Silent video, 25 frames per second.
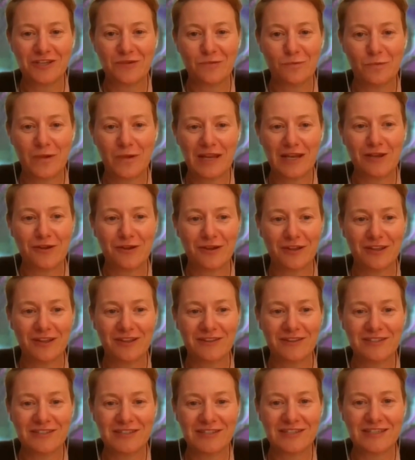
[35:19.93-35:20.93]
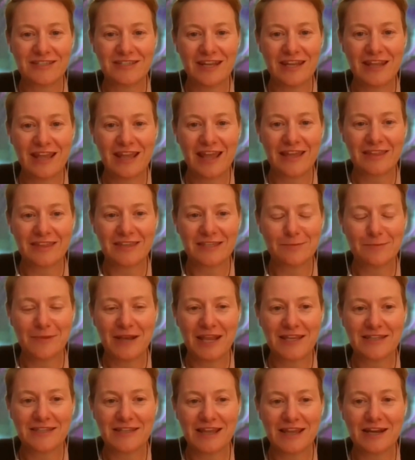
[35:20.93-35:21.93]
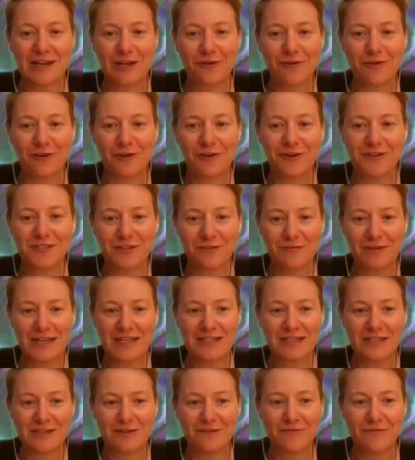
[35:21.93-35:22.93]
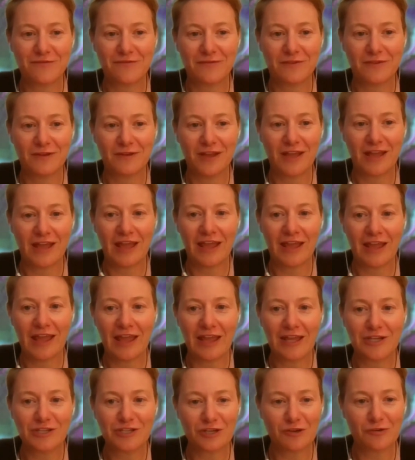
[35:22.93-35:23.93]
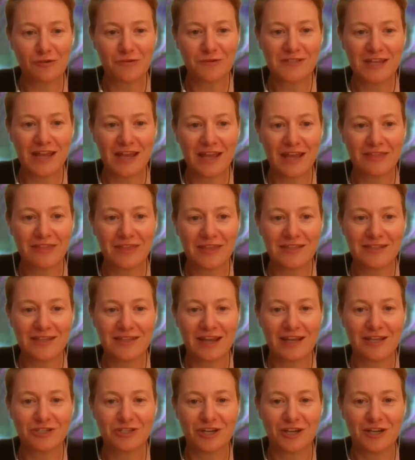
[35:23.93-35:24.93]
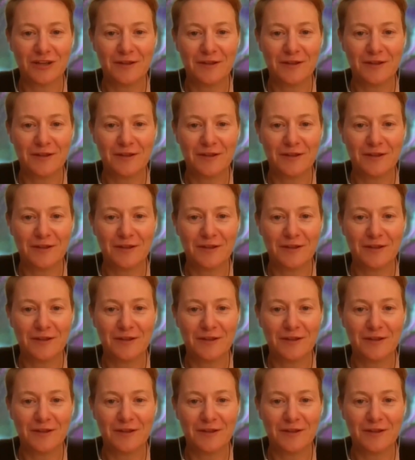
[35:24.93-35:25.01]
we look to see how this plays out across the rest of Asia or Southeast Asia.